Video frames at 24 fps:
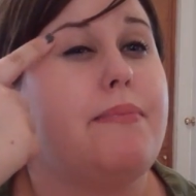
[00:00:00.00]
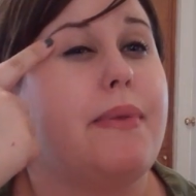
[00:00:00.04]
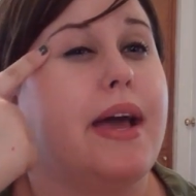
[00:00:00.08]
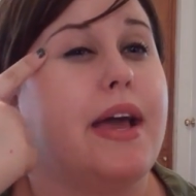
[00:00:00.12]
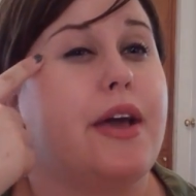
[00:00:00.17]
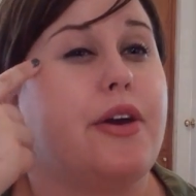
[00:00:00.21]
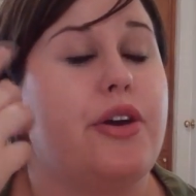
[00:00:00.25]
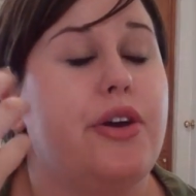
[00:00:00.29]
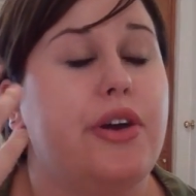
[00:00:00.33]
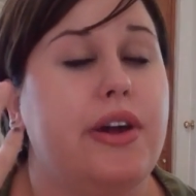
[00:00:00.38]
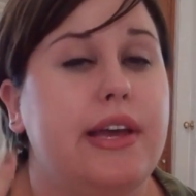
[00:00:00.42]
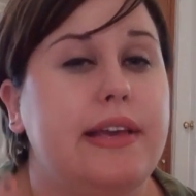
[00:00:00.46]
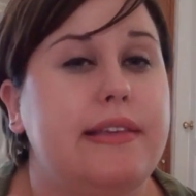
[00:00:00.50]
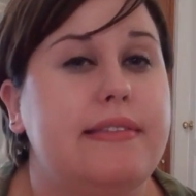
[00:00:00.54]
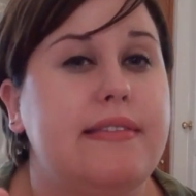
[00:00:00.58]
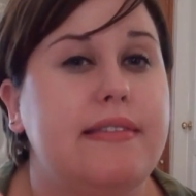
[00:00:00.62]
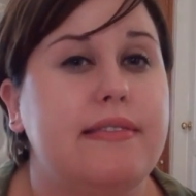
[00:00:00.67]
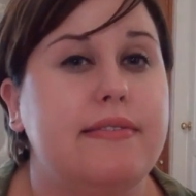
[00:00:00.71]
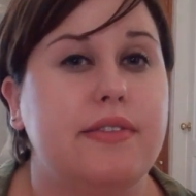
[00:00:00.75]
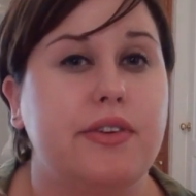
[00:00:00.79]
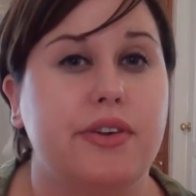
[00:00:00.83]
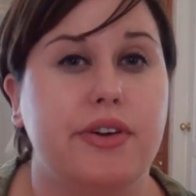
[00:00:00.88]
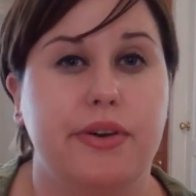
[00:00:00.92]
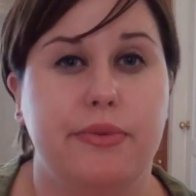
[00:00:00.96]
my
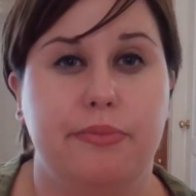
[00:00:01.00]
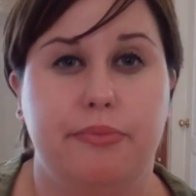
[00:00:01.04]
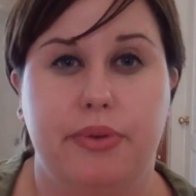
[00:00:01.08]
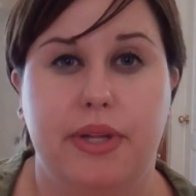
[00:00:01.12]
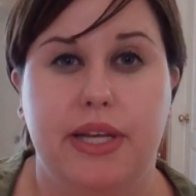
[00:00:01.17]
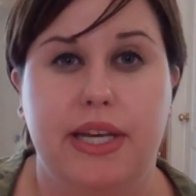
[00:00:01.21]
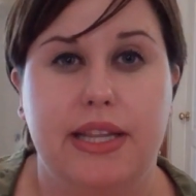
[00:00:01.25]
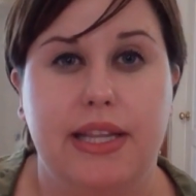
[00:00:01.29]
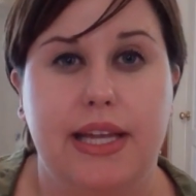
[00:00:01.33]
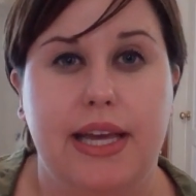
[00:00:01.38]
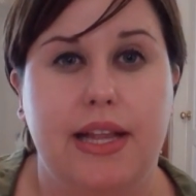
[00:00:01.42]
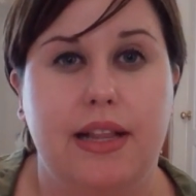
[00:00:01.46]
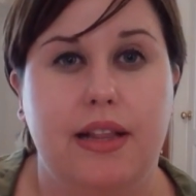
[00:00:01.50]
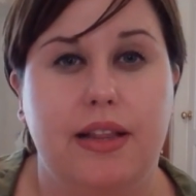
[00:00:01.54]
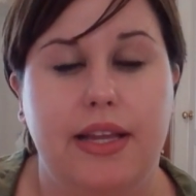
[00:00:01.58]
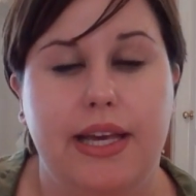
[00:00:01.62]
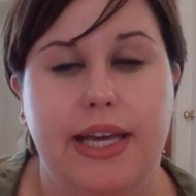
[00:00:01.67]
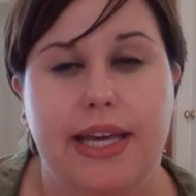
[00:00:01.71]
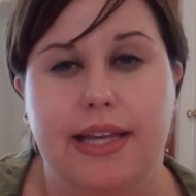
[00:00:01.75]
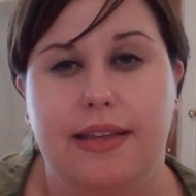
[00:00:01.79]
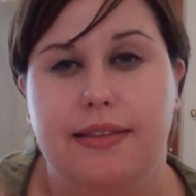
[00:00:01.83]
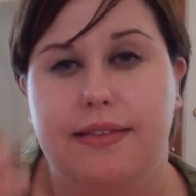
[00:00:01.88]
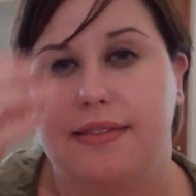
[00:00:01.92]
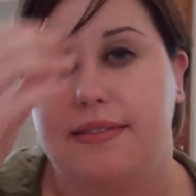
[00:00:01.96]
creases are completely
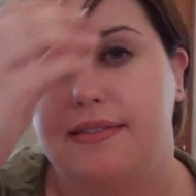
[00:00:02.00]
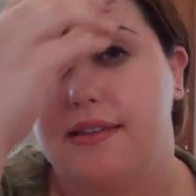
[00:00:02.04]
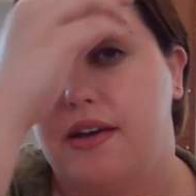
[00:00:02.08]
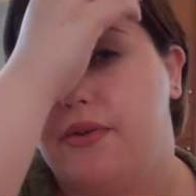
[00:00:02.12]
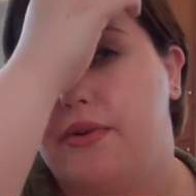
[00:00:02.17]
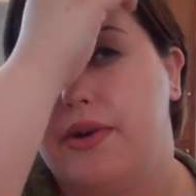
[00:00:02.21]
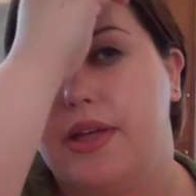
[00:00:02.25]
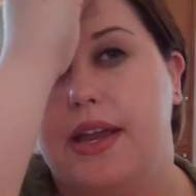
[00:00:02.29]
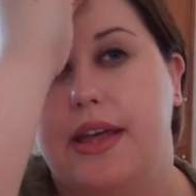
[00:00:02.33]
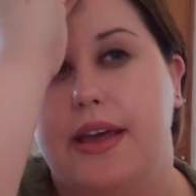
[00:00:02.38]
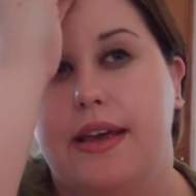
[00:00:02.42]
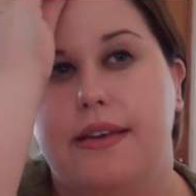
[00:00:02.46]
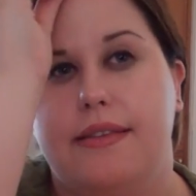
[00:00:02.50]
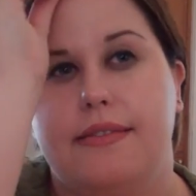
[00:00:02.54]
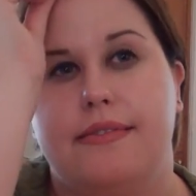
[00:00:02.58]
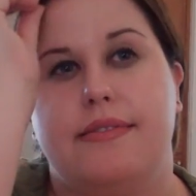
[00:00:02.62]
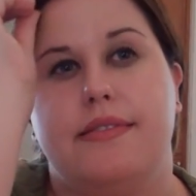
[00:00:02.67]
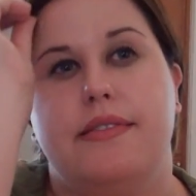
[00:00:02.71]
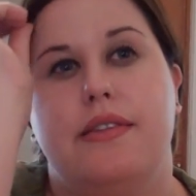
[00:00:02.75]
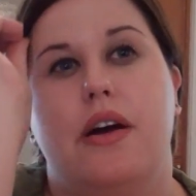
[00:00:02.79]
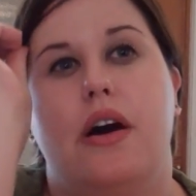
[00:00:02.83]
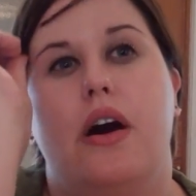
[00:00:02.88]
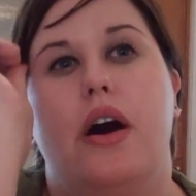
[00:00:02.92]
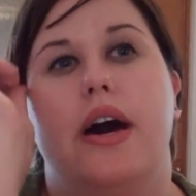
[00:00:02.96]
clean, so it
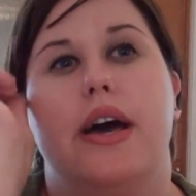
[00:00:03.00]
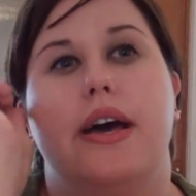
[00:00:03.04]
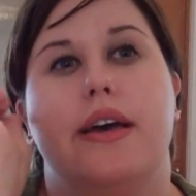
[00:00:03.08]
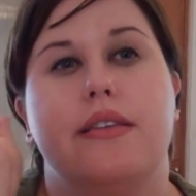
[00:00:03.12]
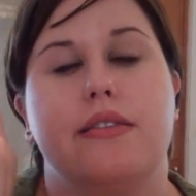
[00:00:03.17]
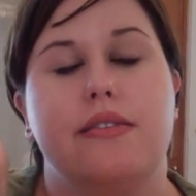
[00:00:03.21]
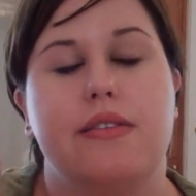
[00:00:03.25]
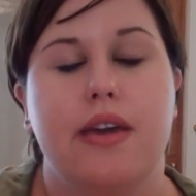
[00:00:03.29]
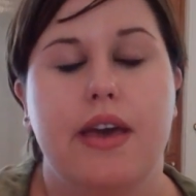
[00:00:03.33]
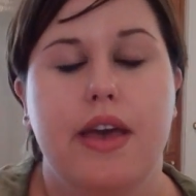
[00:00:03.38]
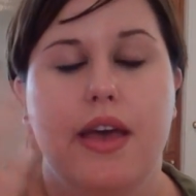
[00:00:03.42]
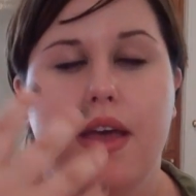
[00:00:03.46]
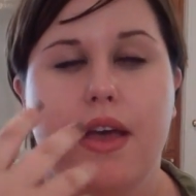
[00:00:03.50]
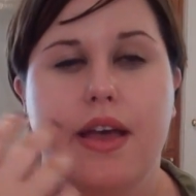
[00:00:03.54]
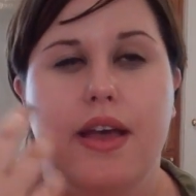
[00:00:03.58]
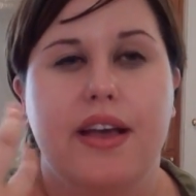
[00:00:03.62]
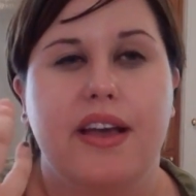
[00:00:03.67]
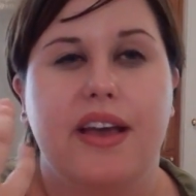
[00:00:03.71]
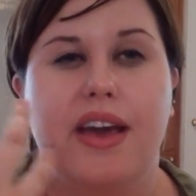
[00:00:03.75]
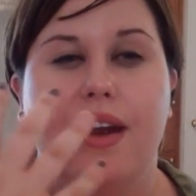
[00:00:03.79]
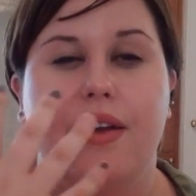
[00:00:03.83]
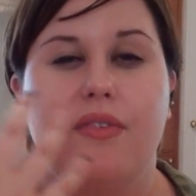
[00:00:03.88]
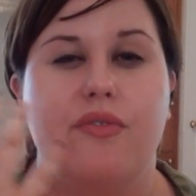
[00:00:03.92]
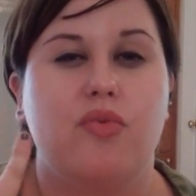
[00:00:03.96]
has not
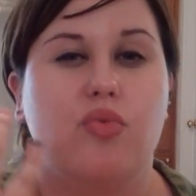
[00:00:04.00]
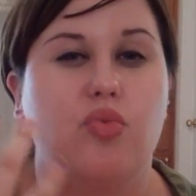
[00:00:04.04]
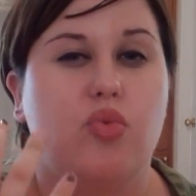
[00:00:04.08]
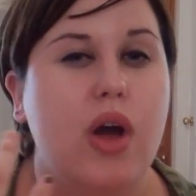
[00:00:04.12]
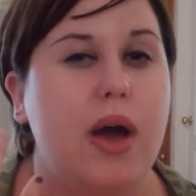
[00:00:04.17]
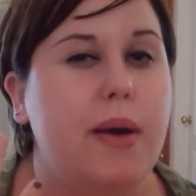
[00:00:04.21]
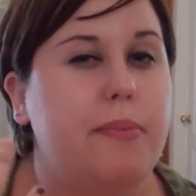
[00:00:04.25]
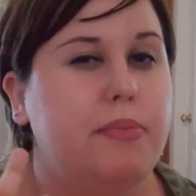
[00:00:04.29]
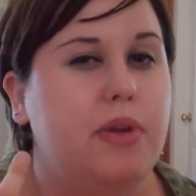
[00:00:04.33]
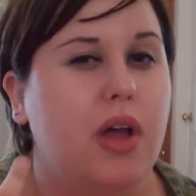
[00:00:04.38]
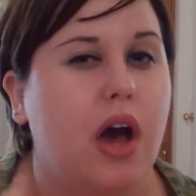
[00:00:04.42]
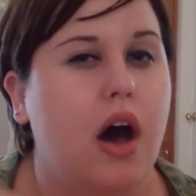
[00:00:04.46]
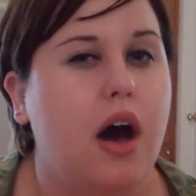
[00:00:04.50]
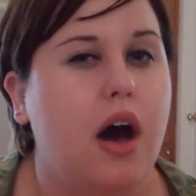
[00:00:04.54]
kind of rubbed